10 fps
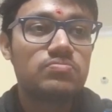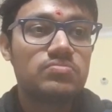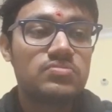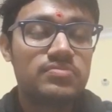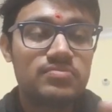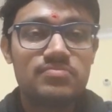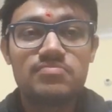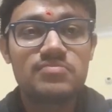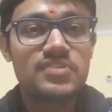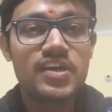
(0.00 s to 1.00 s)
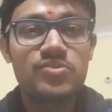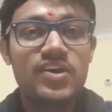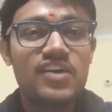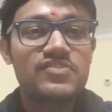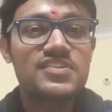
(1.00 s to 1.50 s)
in this universe
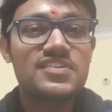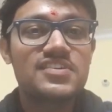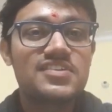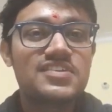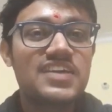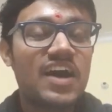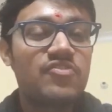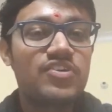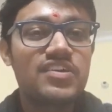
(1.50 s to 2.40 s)
can get past this.